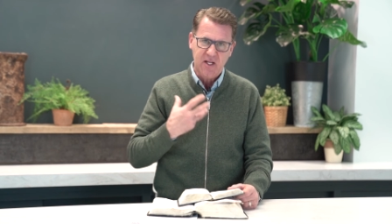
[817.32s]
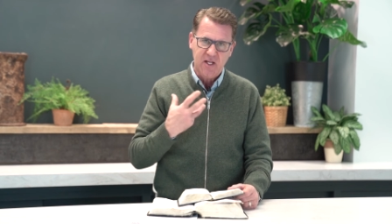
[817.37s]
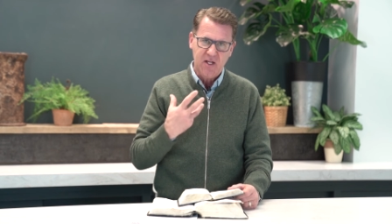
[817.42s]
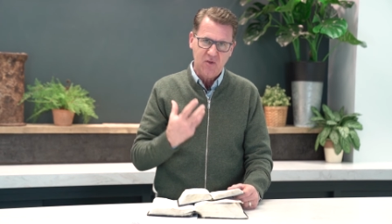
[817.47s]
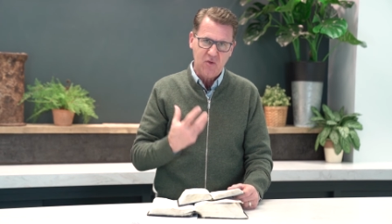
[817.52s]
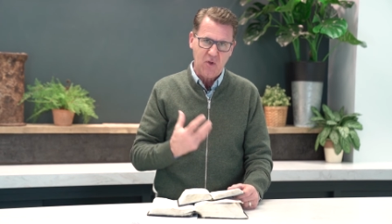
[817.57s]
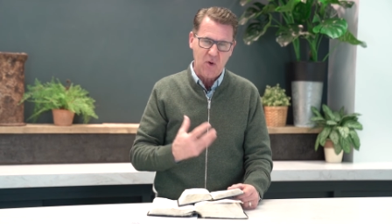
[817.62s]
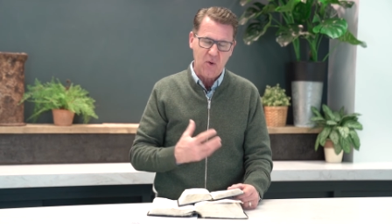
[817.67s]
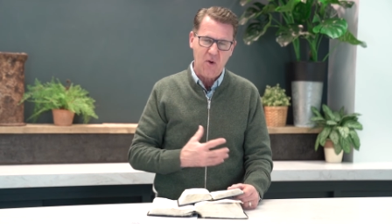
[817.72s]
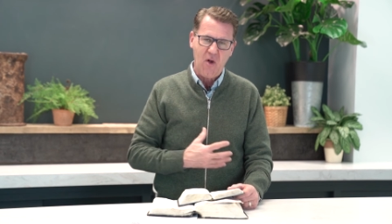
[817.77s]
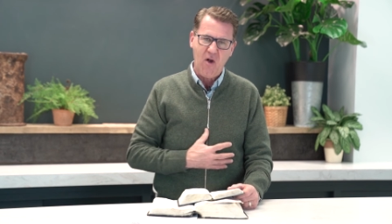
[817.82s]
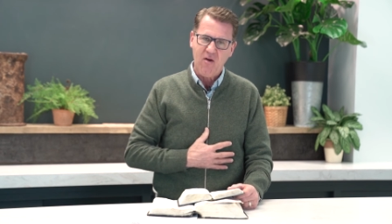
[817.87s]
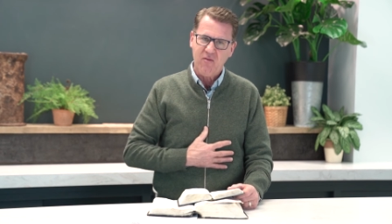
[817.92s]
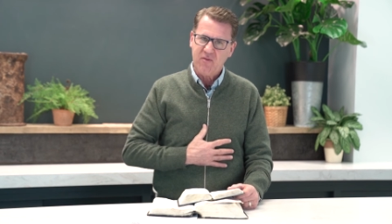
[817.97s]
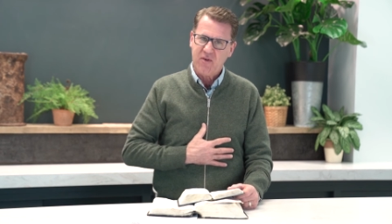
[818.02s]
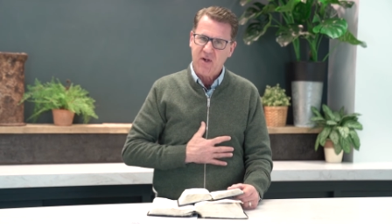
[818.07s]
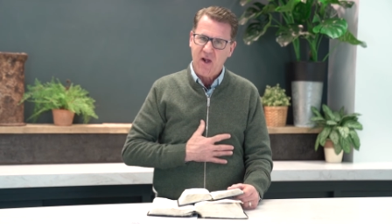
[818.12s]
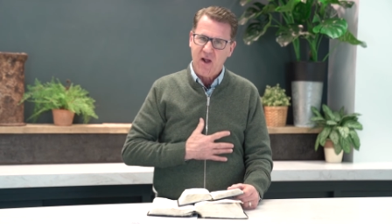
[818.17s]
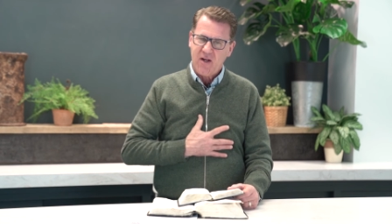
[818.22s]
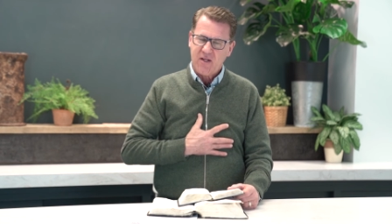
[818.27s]
The law
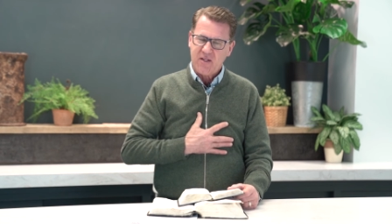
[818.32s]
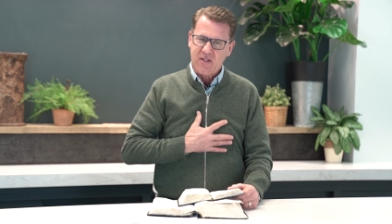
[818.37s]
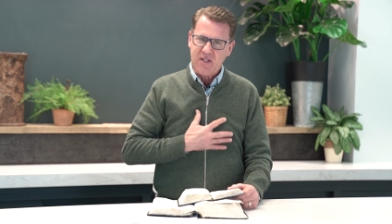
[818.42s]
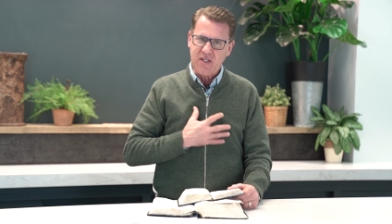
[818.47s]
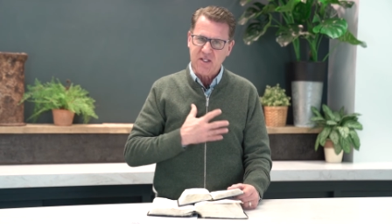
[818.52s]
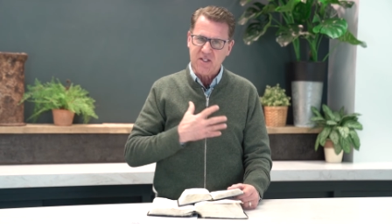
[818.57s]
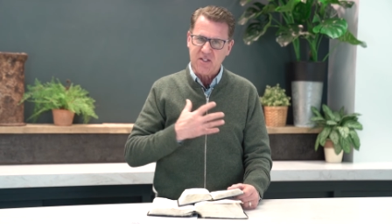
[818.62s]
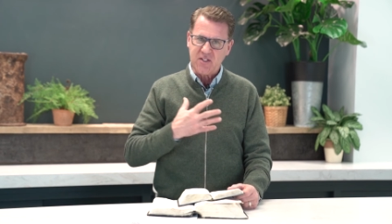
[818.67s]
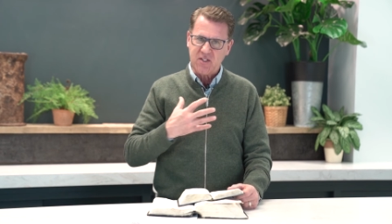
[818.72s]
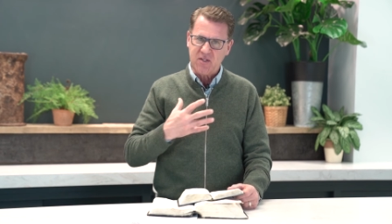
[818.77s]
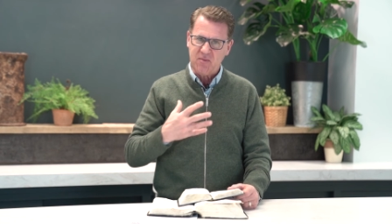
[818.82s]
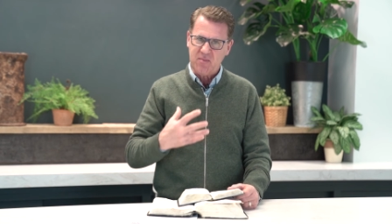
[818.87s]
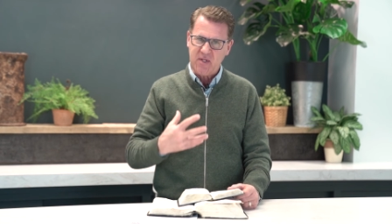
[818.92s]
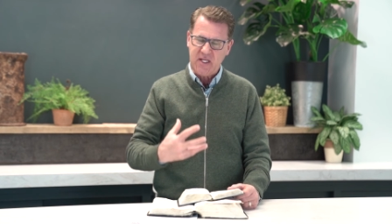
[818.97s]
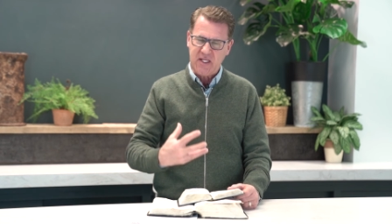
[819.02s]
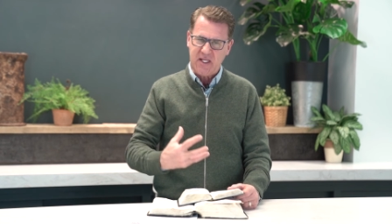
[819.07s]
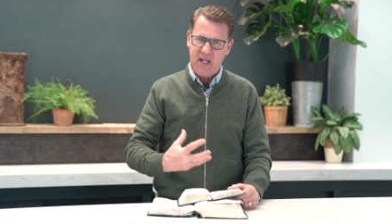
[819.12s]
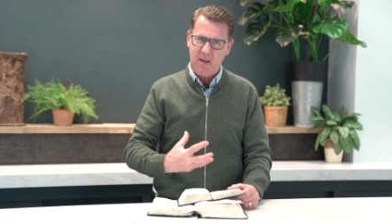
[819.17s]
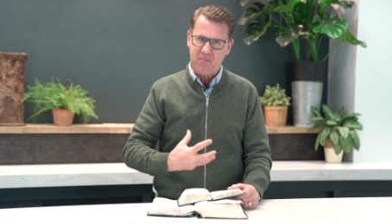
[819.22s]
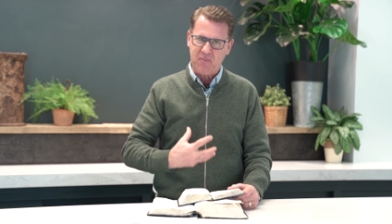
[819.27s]
of God needs to
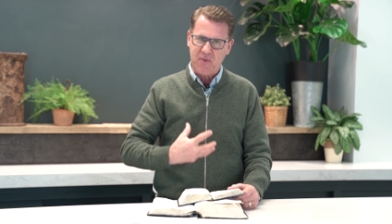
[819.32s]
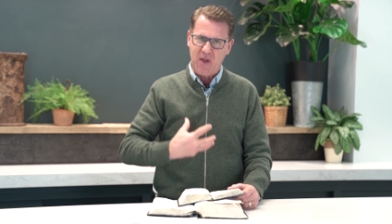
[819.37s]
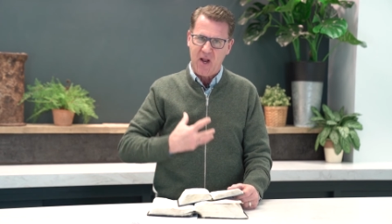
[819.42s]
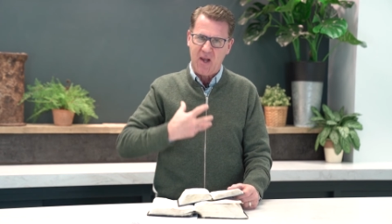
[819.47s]
be kept